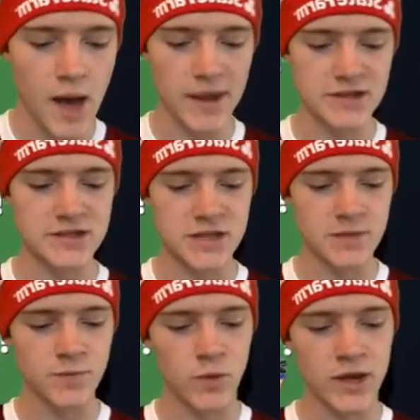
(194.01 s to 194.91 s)
But as you can
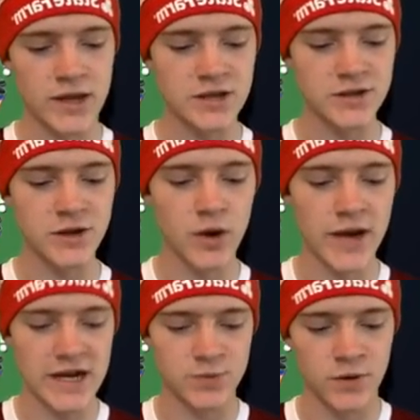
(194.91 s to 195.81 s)
see, we can easily go on
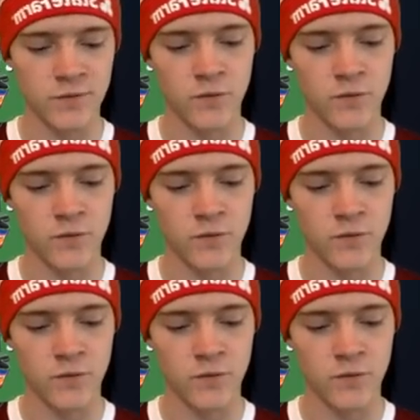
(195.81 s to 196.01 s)
expert